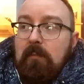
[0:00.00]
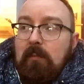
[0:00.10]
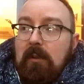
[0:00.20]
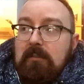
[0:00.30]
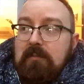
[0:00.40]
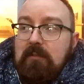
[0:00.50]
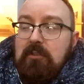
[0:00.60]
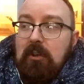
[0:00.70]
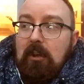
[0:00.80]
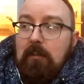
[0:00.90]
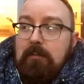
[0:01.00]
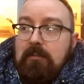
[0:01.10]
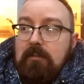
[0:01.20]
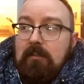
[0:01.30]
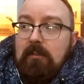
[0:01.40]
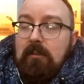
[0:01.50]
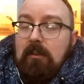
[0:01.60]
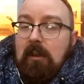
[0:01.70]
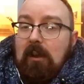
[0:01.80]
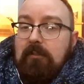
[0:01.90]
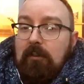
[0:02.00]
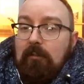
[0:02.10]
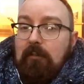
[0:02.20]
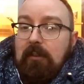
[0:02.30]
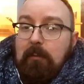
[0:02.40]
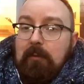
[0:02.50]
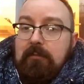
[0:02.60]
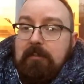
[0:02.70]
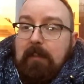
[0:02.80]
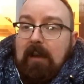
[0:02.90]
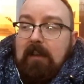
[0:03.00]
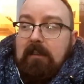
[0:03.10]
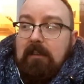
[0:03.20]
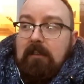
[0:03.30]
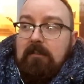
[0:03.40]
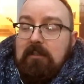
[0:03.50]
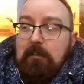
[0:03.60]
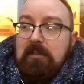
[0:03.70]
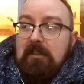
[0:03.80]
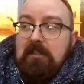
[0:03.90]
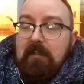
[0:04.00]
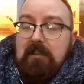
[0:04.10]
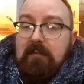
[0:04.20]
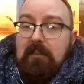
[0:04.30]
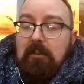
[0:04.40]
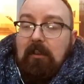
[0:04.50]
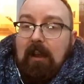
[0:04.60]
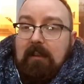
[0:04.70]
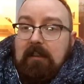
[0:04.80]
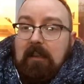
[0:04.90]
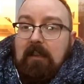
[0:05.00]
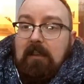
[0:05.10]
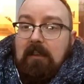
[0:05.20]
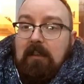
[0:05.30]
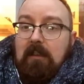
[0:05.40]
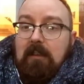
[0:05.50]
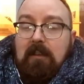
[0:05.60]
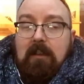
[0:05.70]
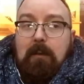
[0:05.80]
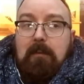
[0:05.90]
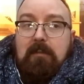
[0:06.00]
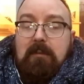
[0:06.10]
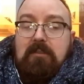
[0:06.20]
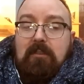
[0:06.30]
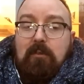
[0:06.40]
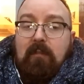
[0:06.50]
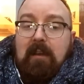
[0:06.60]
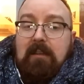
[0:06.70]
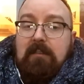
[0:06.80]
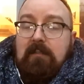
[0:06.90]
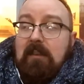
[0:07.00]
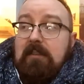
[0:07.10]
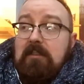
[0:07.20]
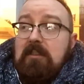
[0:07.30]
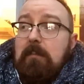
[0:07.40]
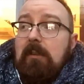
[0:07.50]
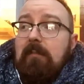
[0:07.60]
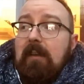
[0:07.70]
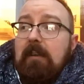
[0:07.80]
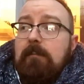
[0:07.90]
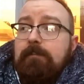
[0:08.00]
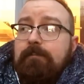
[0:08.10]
into the shops, I don't really want to buy two tins of it because if I don't like it, I'm going to be stuck with it. I did, I did a similar thing